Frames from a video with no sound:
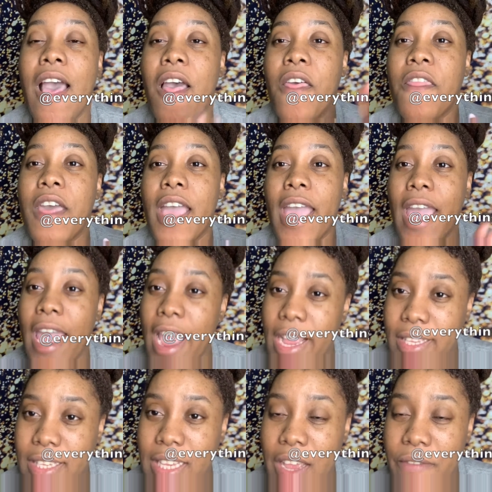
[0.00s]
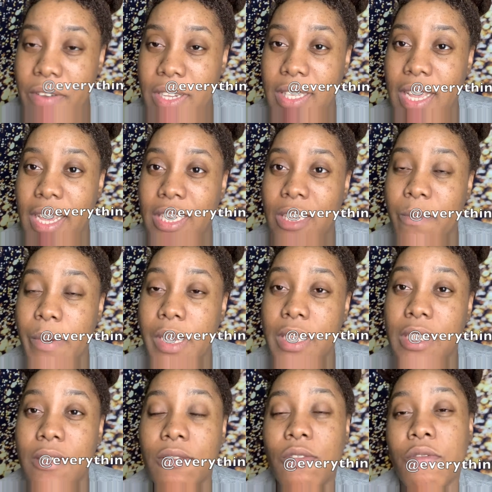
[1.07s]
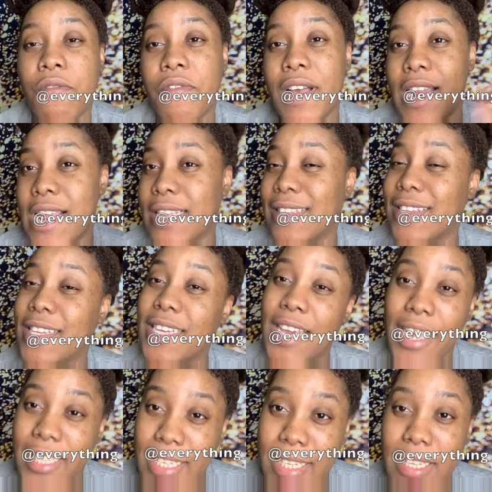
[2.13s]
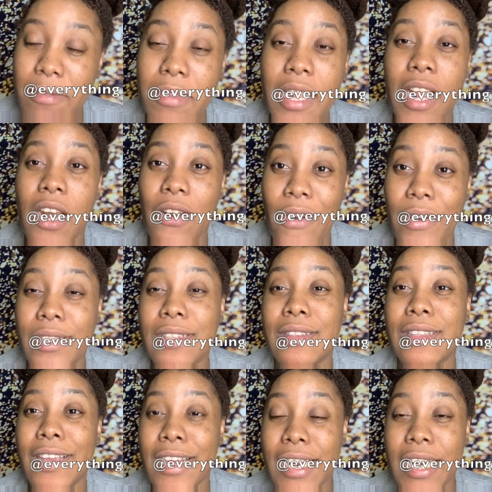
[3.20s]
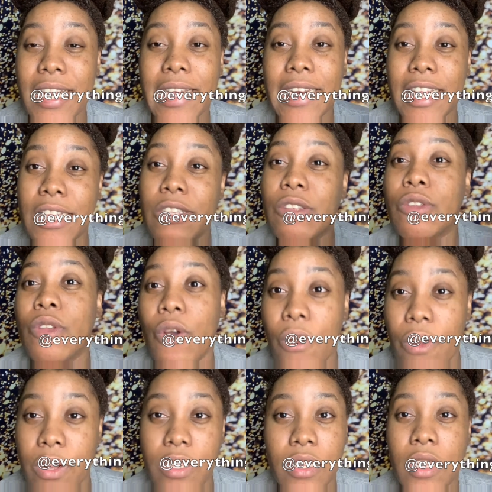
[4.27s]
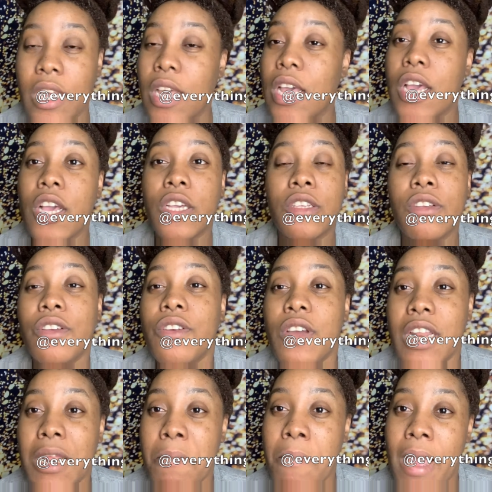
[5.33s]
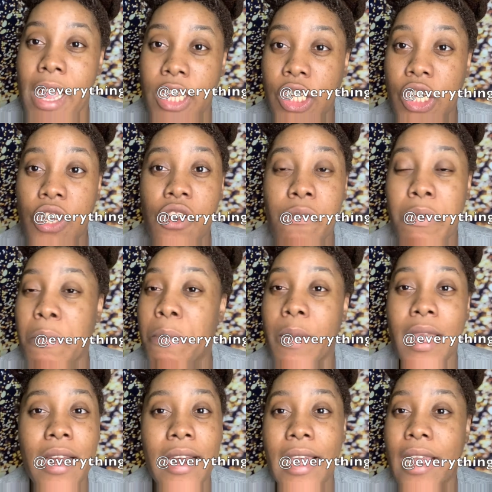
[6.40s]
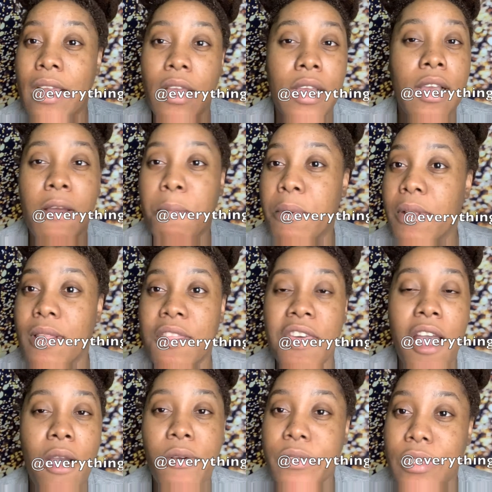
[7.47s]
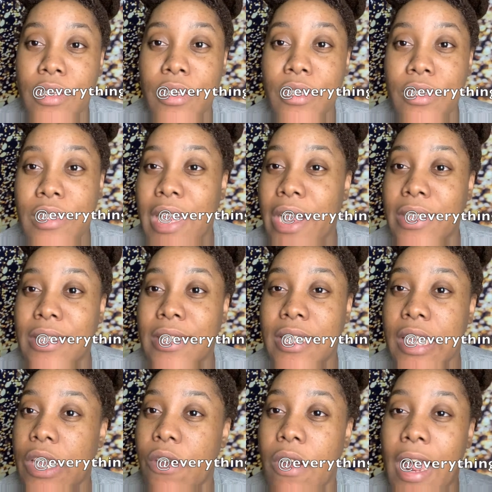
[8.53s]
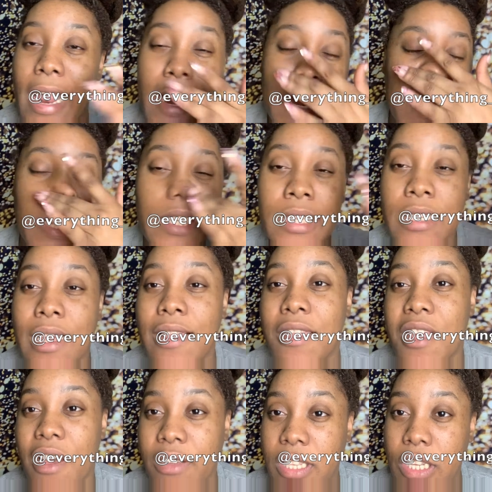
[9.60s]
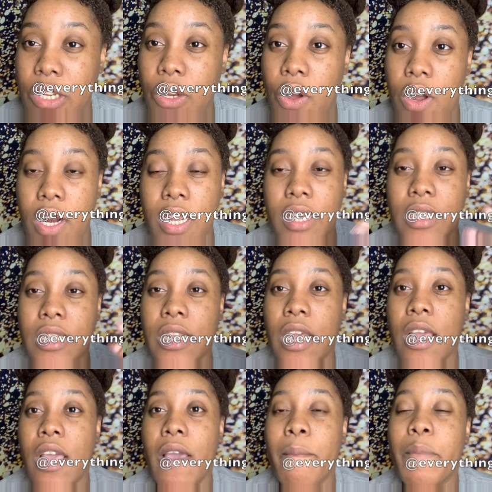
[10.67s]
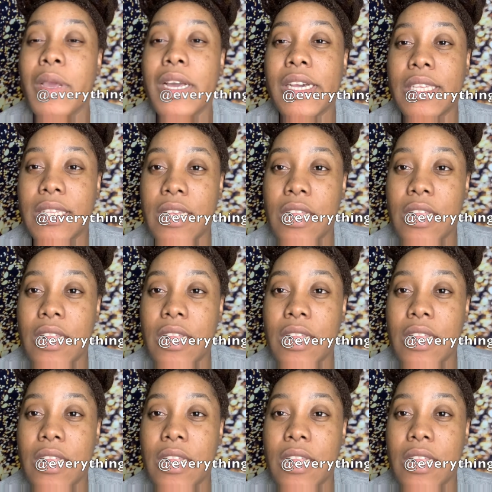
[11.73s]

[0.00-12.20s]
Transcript: The hair itself is expensive, so far as getting the locks done and installed. So you can imagine you'll be paying like a couple thousands, I'd say, or at least $1,000, because